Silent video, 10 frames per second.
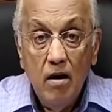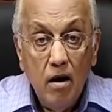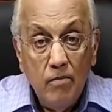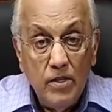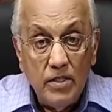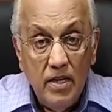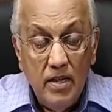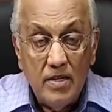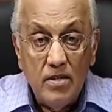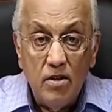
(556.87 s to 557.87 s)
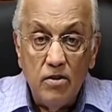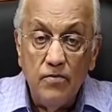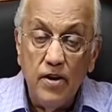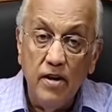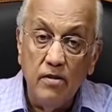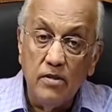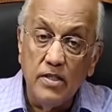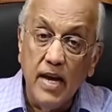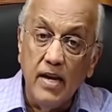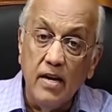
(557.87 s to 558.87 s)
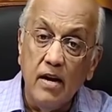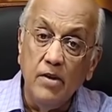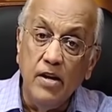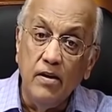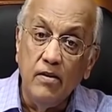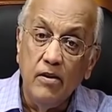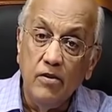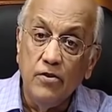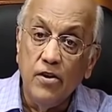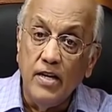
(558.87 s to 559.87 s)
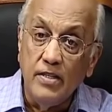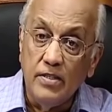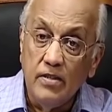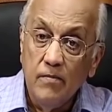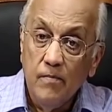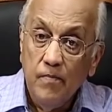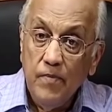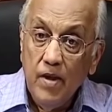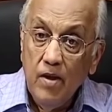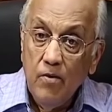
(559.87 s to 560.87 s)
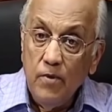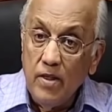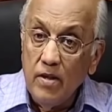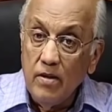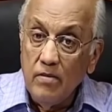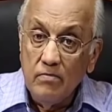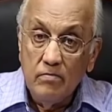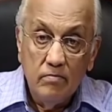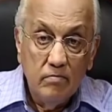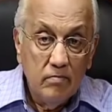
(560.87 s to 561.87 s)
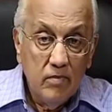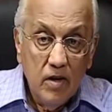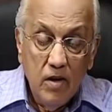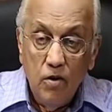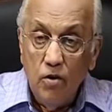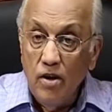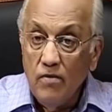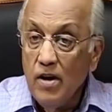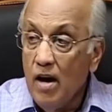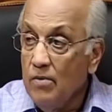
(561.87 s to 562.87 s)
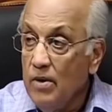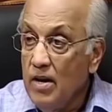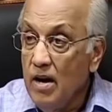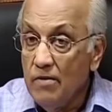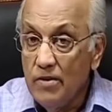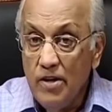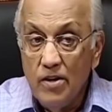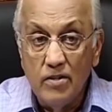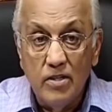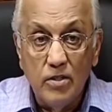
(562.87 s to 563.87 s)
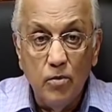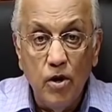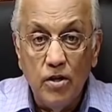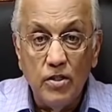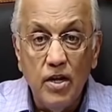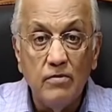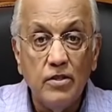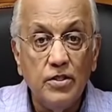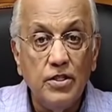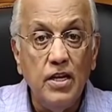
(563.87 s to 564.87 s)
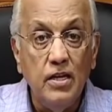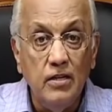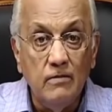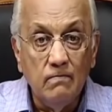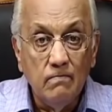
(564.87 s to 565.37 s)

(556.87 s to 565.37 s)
Now, obviously, that's not referring to the second coming of Christ, when the glory of God will cover the earth as the waters cover the sea.